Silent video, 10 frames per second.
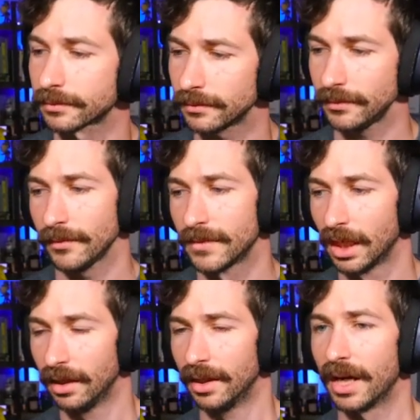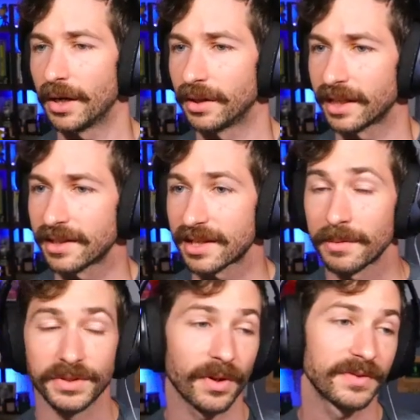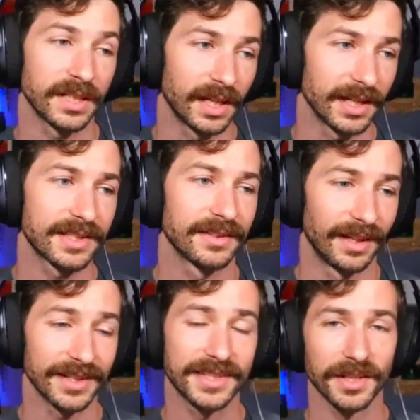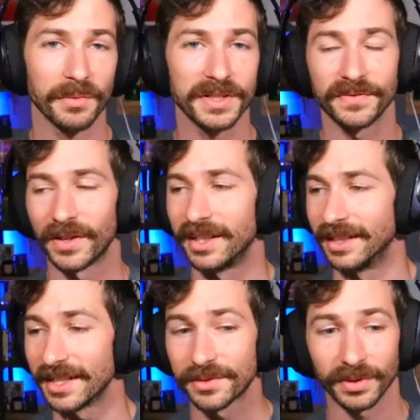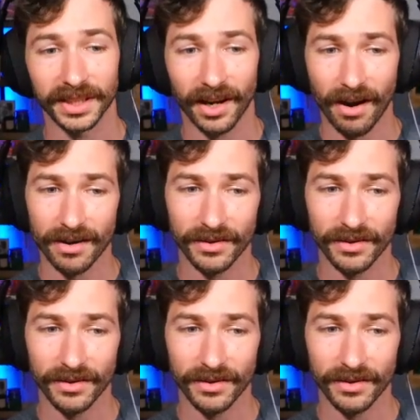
head to each other. How you like okay. this game, Swifty? It's oh. it's so much fun. It's really hard